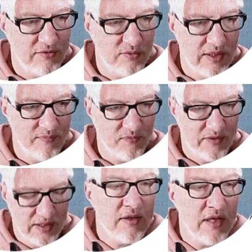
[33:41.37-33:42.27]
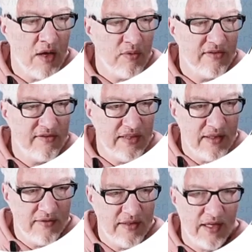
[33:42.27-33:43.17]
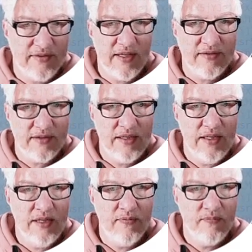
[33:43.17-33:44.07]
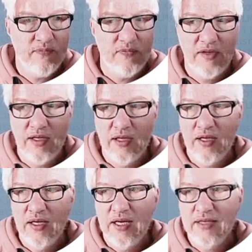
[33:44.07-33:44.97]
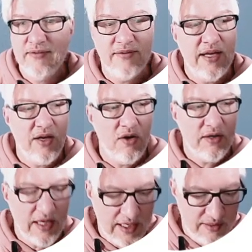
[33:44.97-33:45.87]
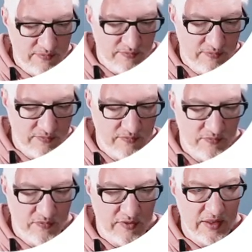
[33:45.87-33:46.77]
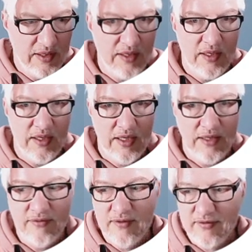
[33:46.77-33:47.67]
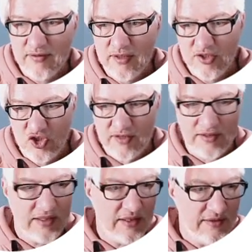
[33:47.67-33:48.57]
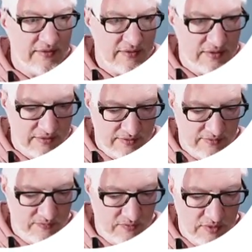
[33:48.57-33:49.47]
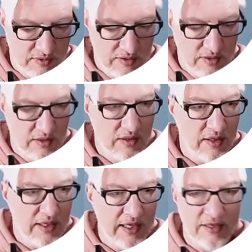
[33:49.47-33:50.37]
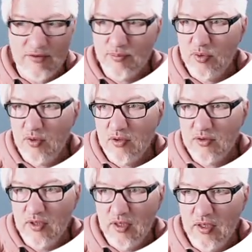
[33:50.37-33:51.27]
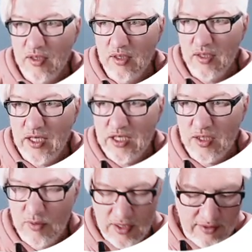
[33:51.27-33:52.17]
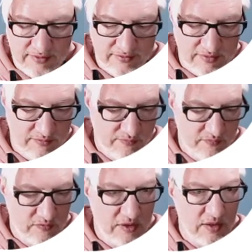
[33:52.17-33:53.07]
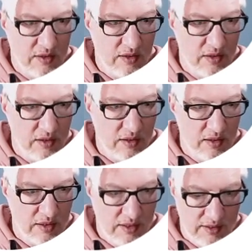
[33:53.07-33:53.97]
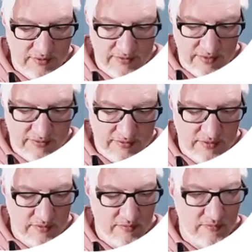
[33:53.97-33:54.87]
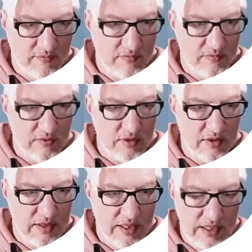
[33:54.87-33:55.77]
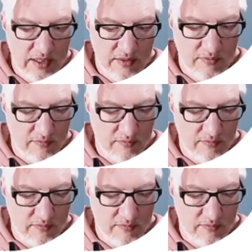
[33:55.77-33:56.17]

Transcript: I'm gonna now steal the access key and say, okay, in this Jessica instance, export AWS access key.